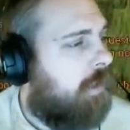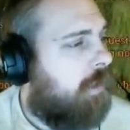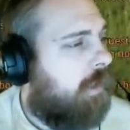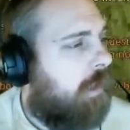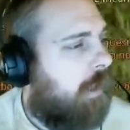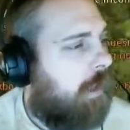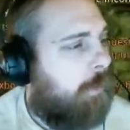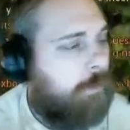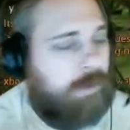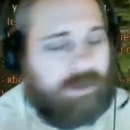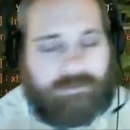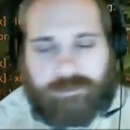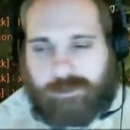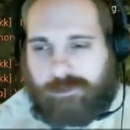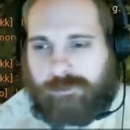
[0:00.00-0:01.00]

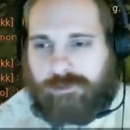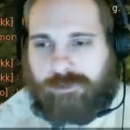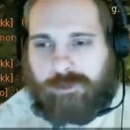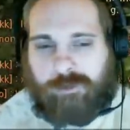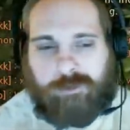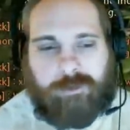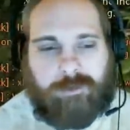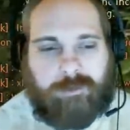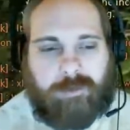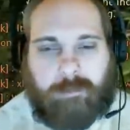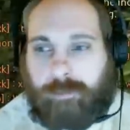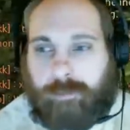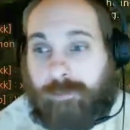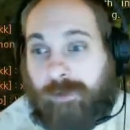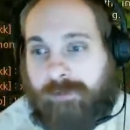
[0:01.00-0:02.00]
Whatever your certain
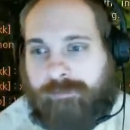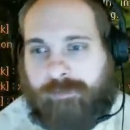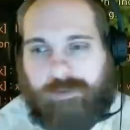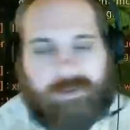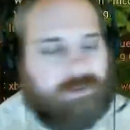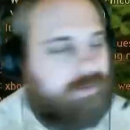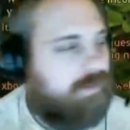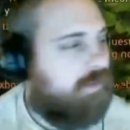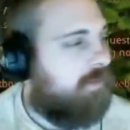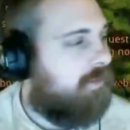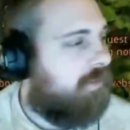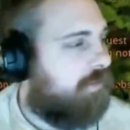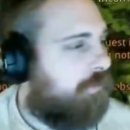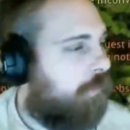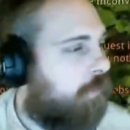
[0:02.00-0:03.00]
preferences
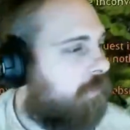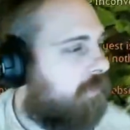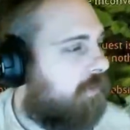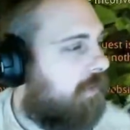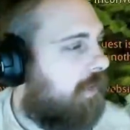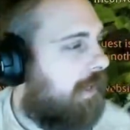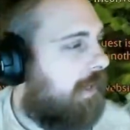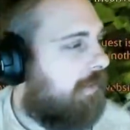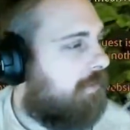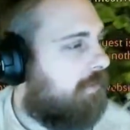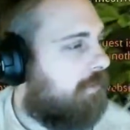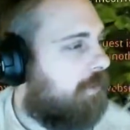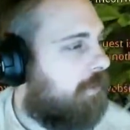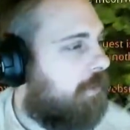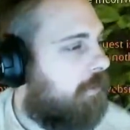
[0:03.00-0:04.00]
as far as
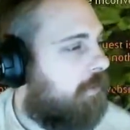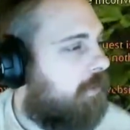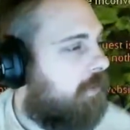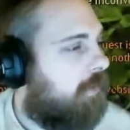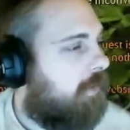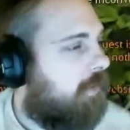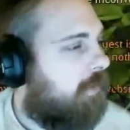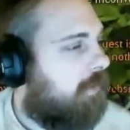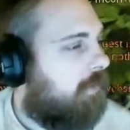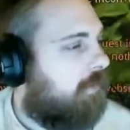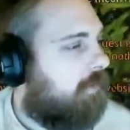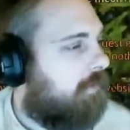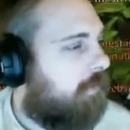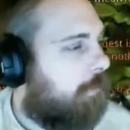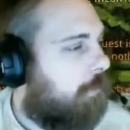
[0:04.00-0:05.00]
classes go.
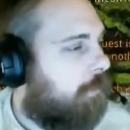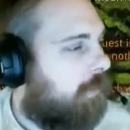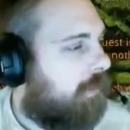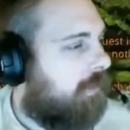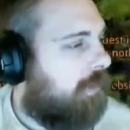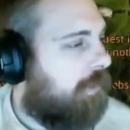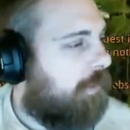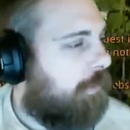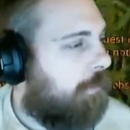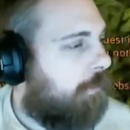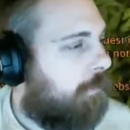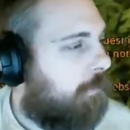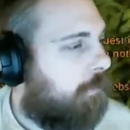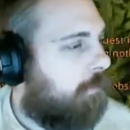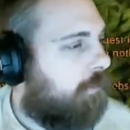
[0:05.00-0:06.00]
So we'll continue.
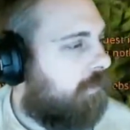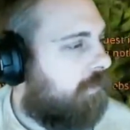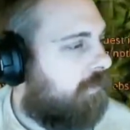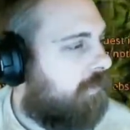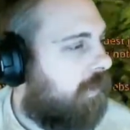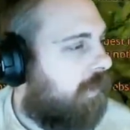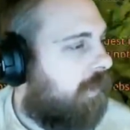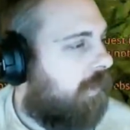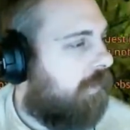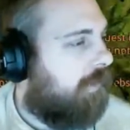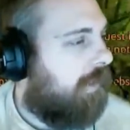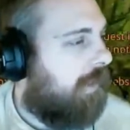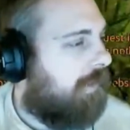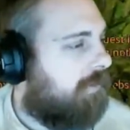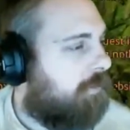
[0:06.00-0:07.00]
We'll just
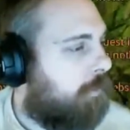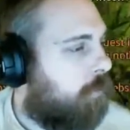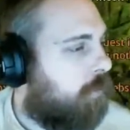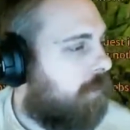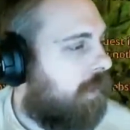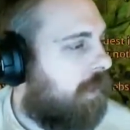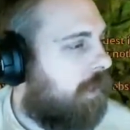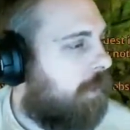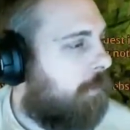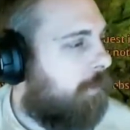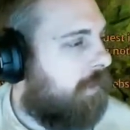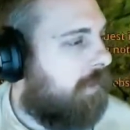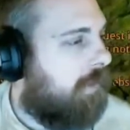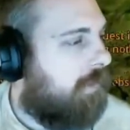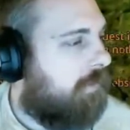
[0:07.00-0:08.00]
cast more
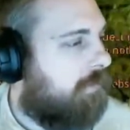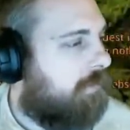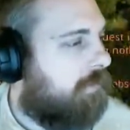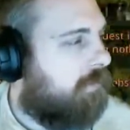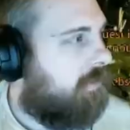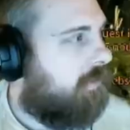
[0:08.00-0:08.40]
AoEs.